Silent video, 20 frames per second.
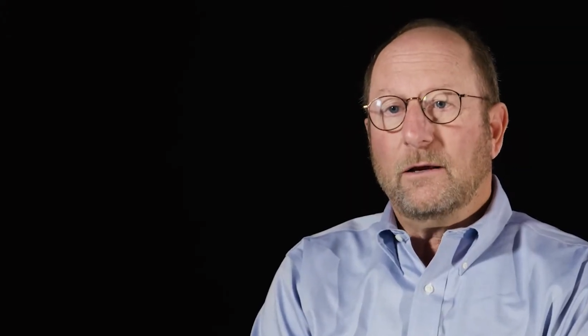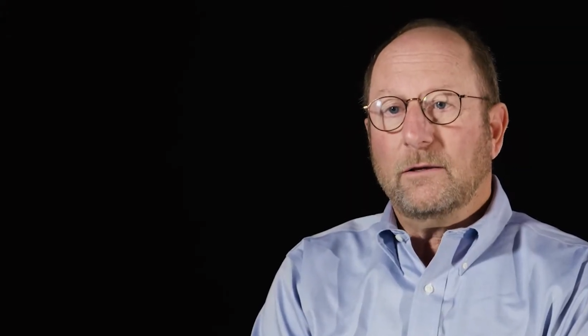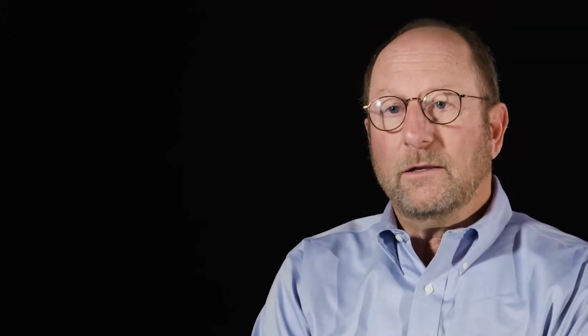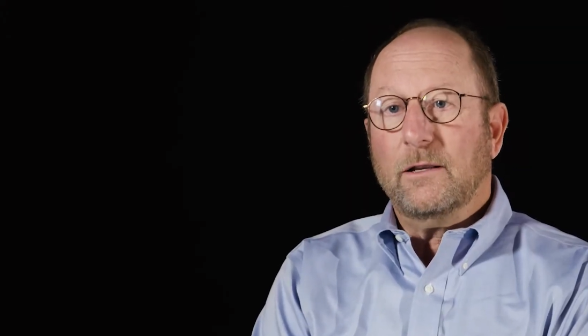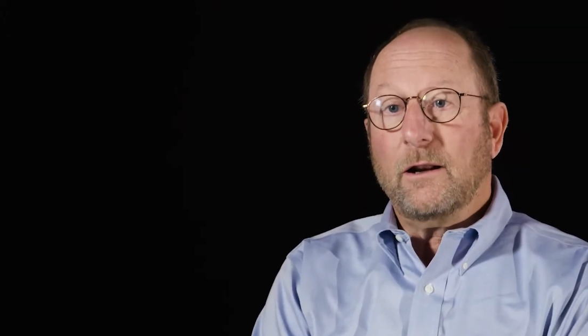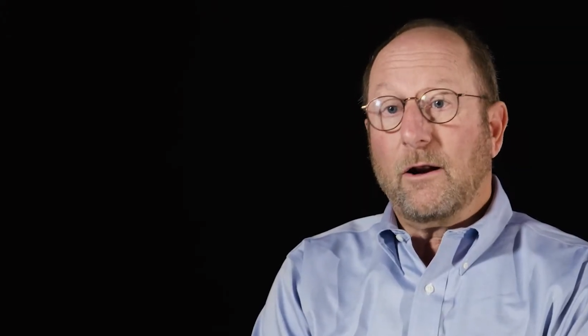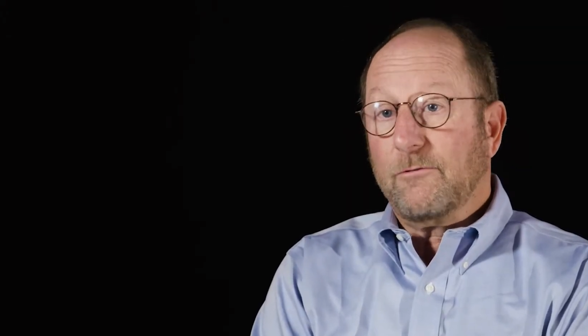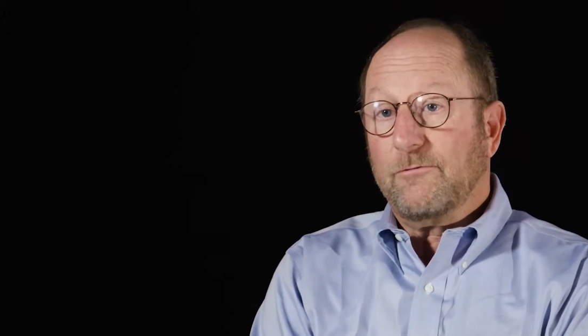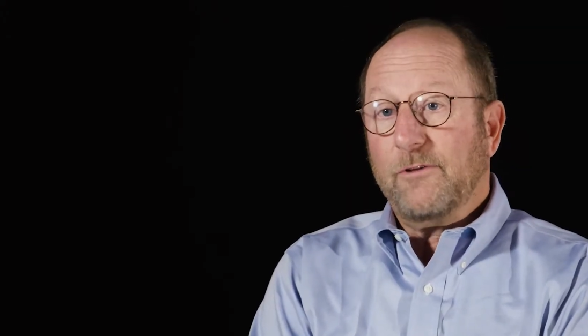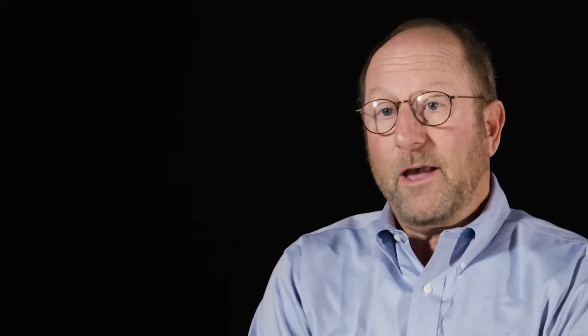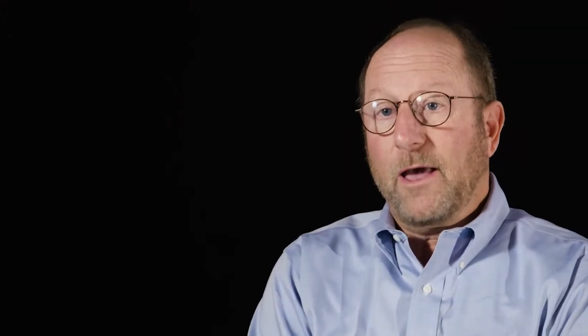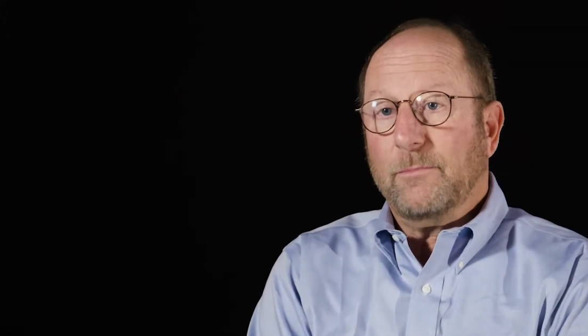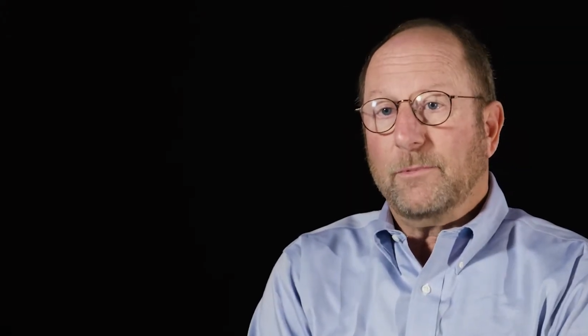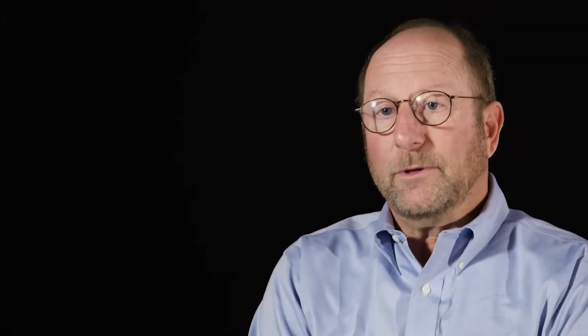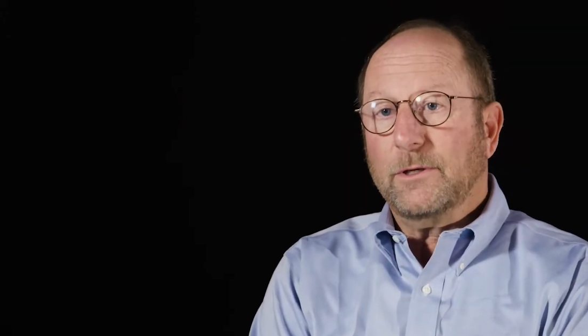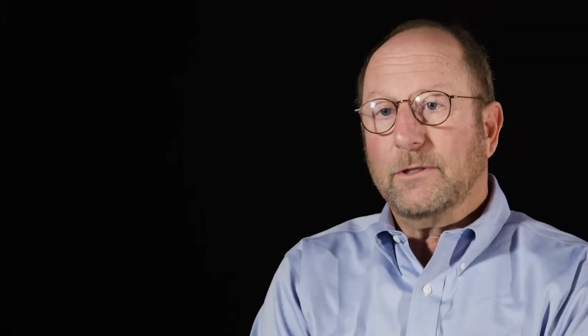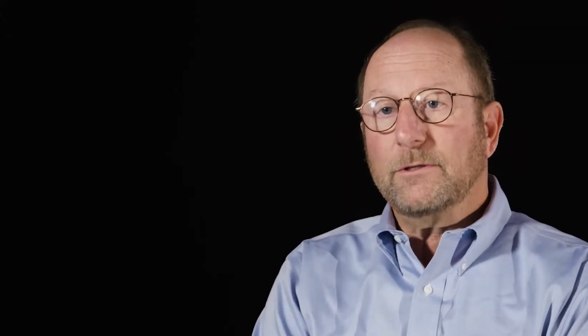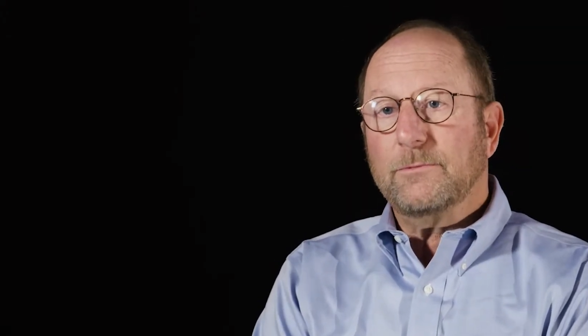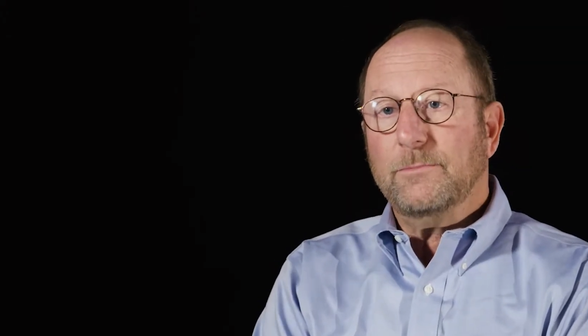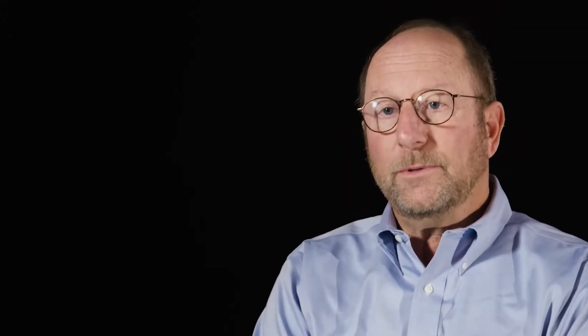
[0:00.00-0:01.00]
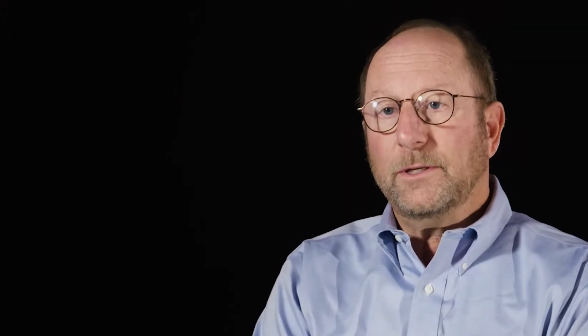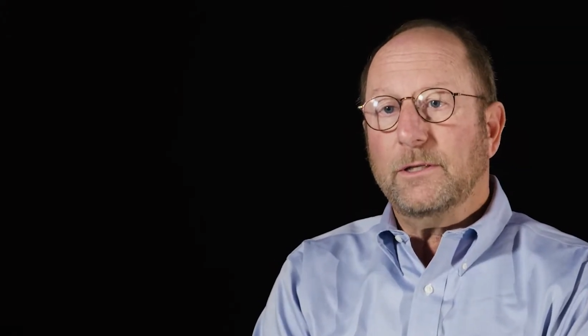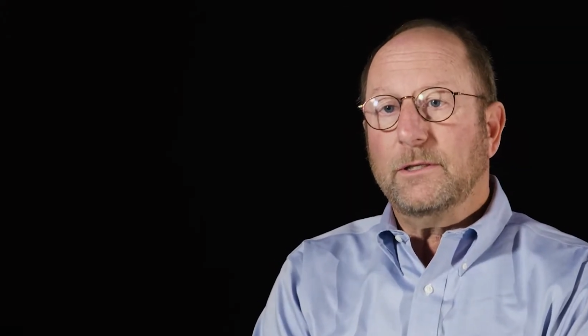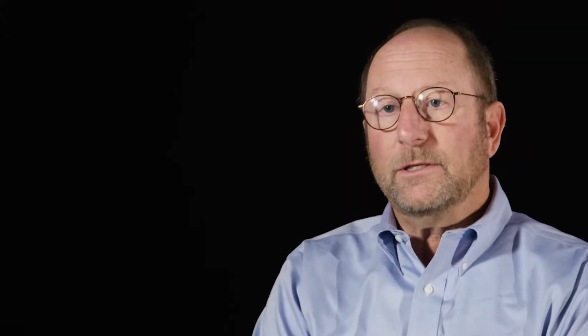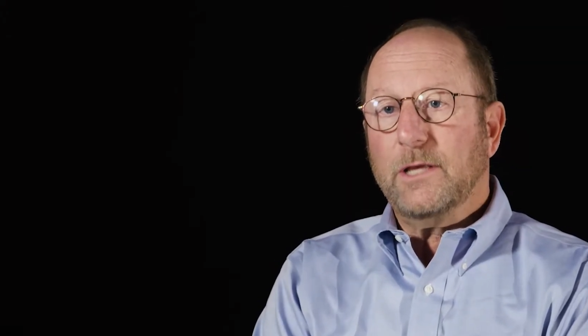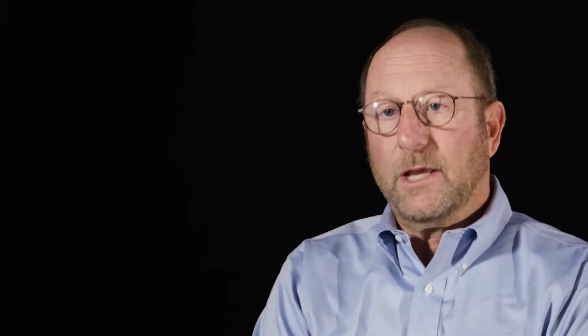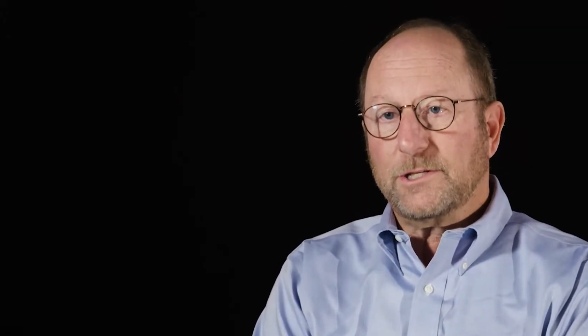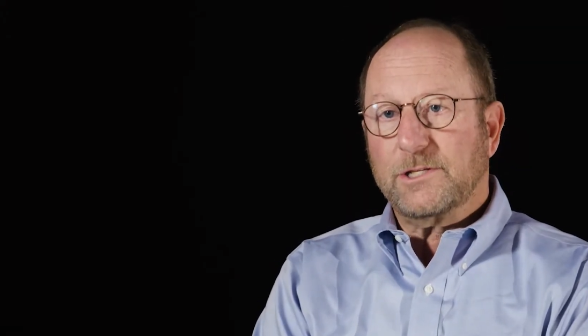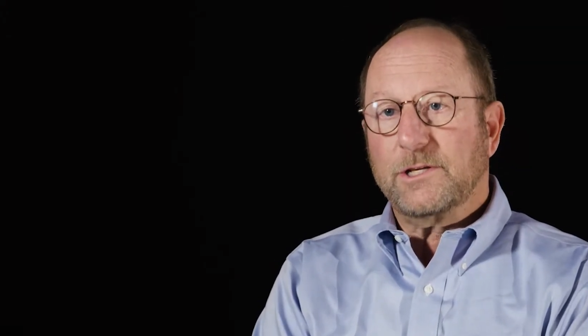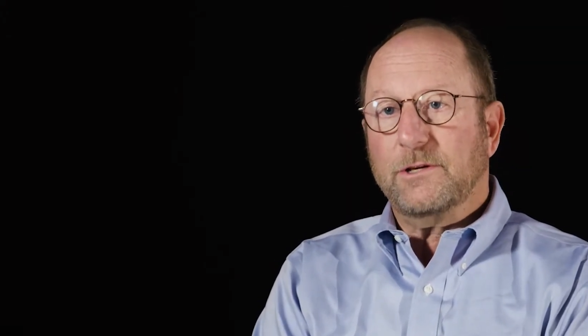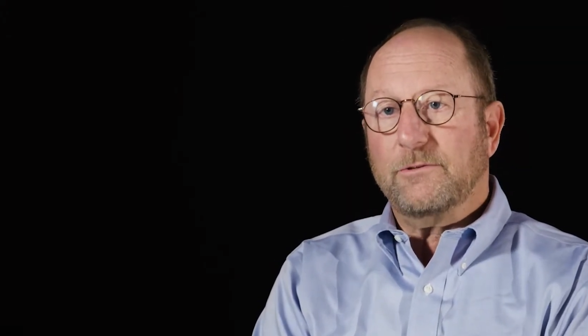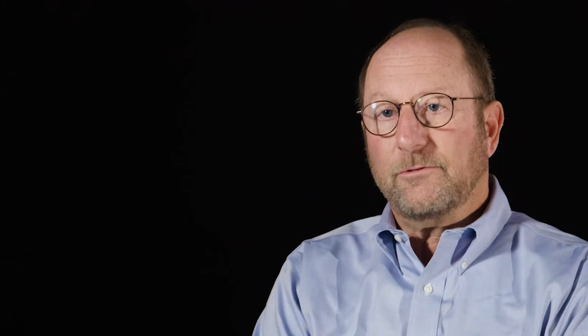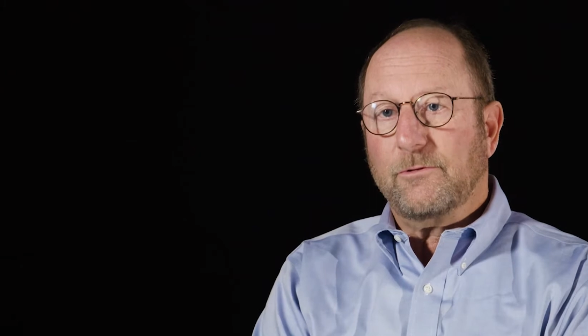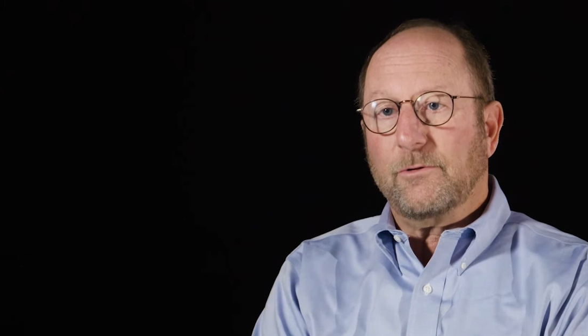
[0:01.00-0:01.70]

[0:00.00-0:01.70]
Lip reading: in our family to be tested